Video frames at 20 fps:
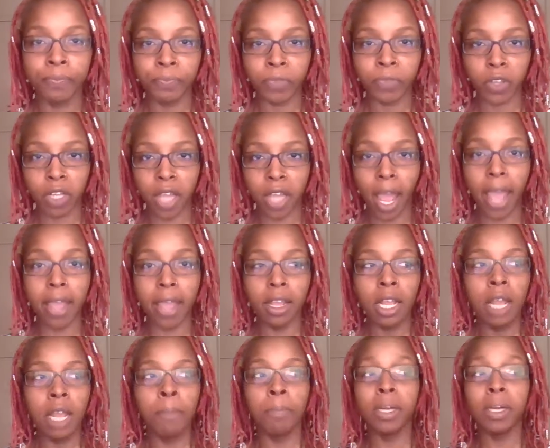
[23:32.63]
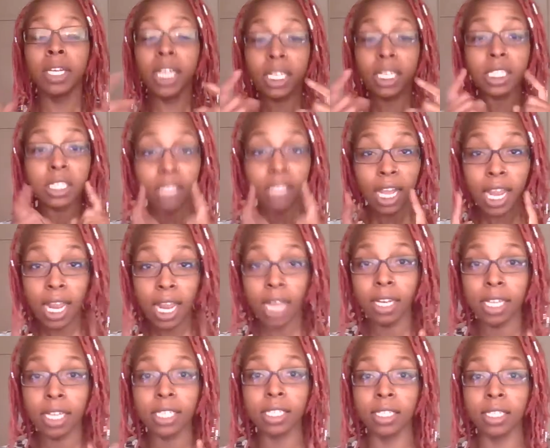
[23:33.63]
Okay? But this
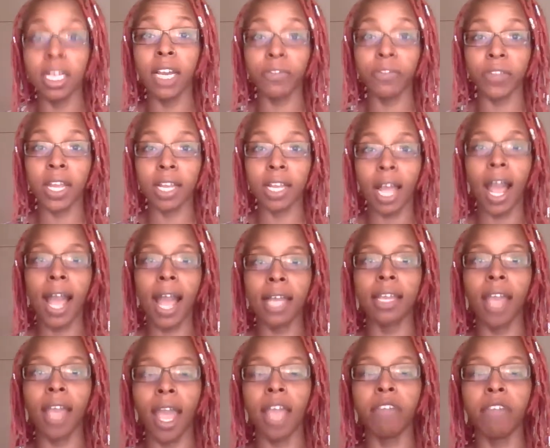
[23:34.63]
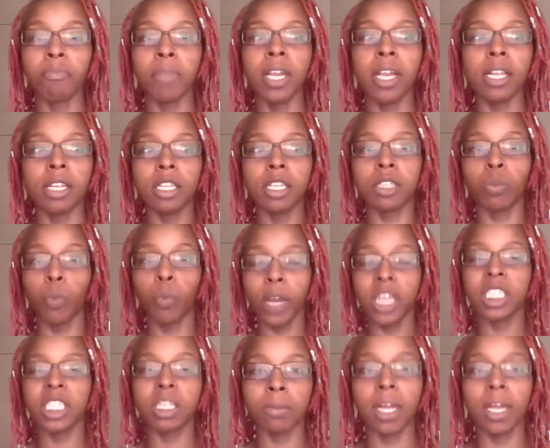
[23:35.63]
gift that God gave me, this
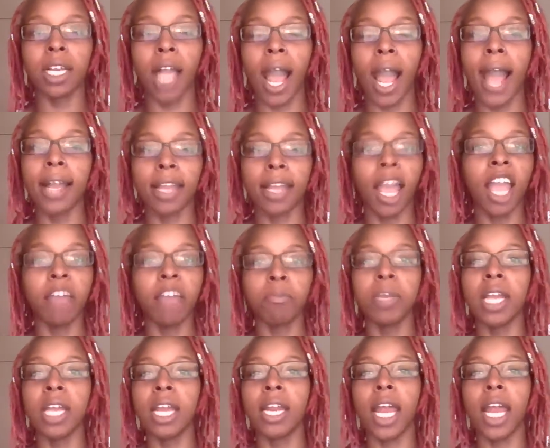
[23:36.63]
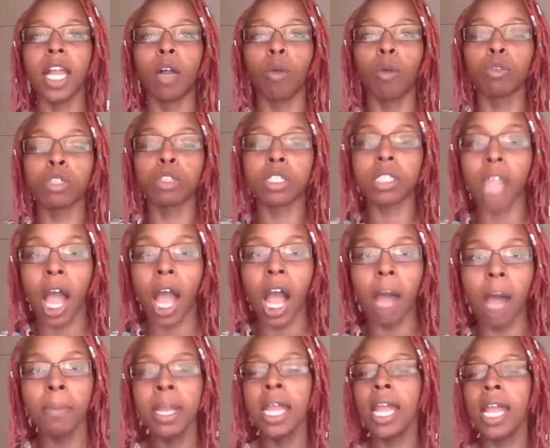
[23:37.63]
wisdom that God gave me, it ain't going to
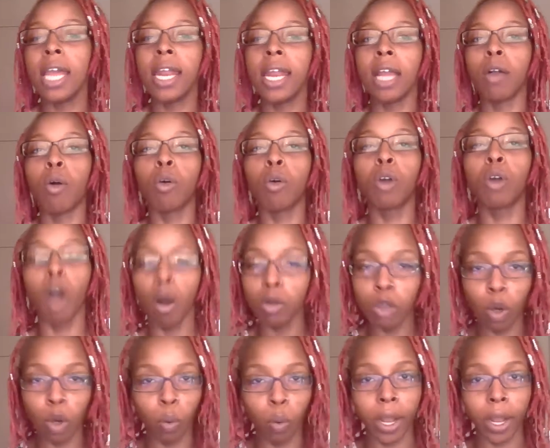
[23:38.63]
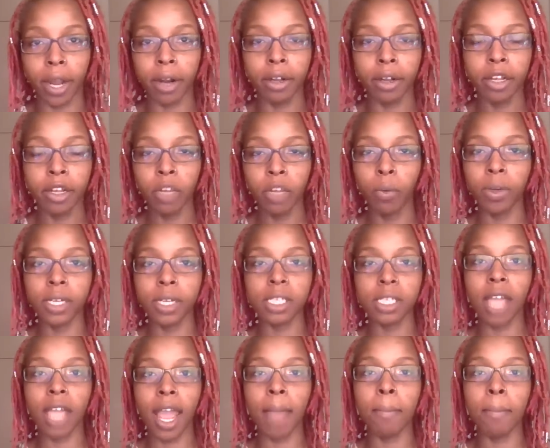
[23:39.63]
stop. It ain't going to go nowhere. You
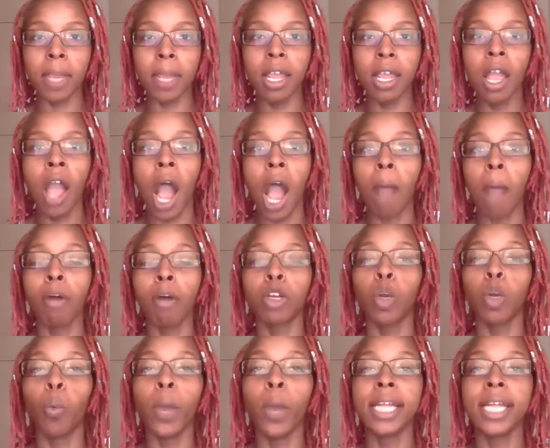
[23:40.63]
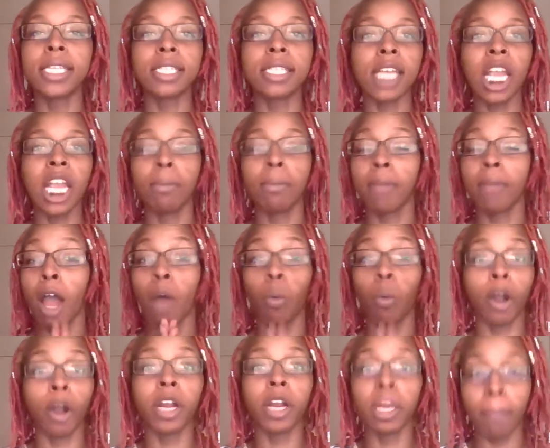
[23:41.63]
understand me? I'm on the winning team. I'm not
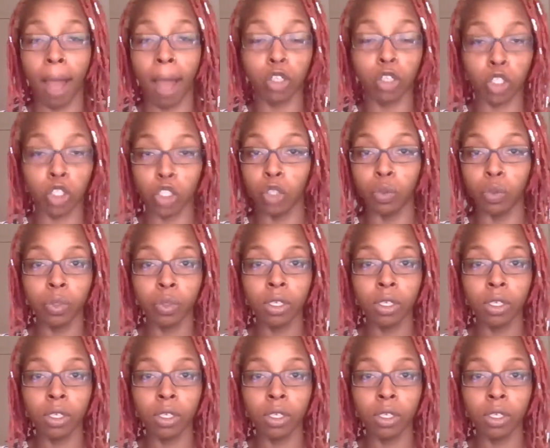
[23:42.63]
worried about you.